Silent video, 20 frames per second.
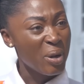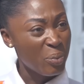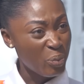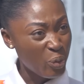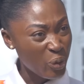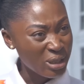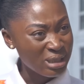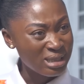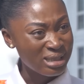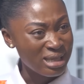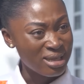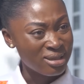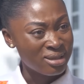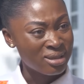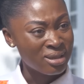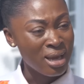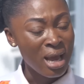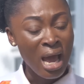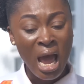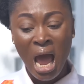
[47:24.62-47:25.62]
My
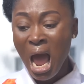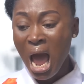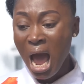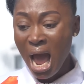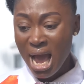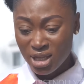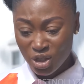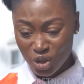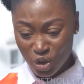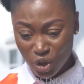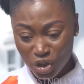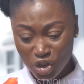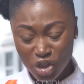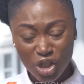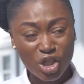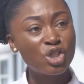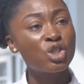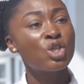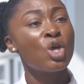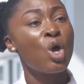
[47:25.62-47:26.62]
princess, I
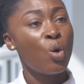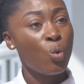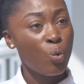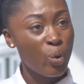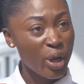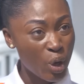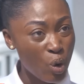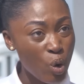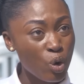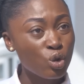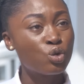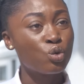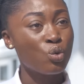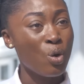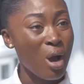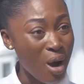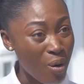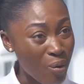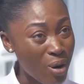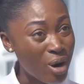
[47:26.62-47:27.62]
suggest we go
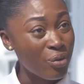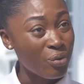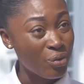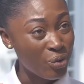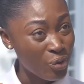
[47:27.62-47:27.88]
to our